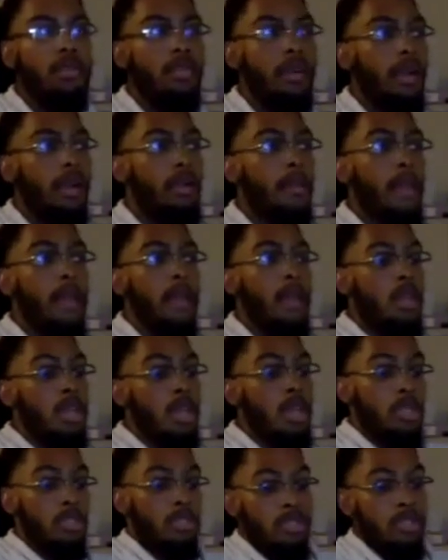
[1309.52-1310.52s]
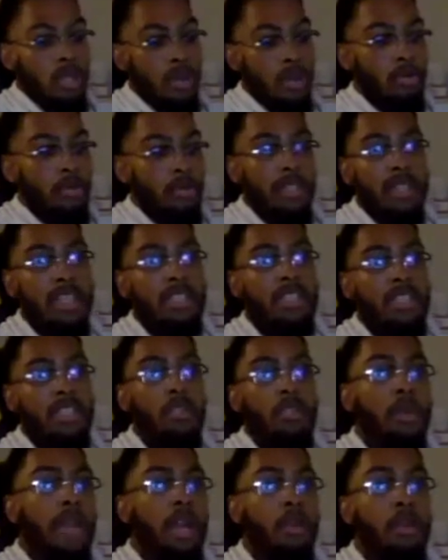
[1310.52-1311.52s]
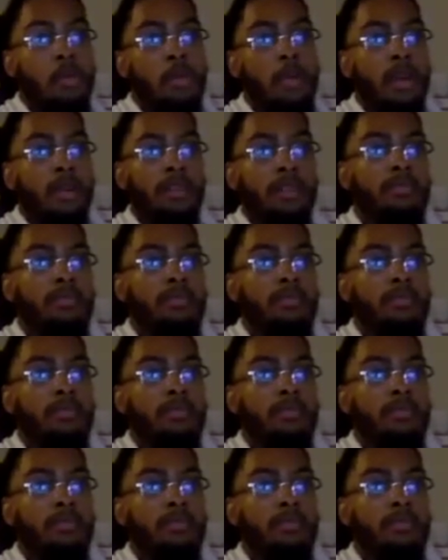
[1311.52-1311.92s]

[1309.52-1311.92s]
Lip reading: right? So that's the way I go about it.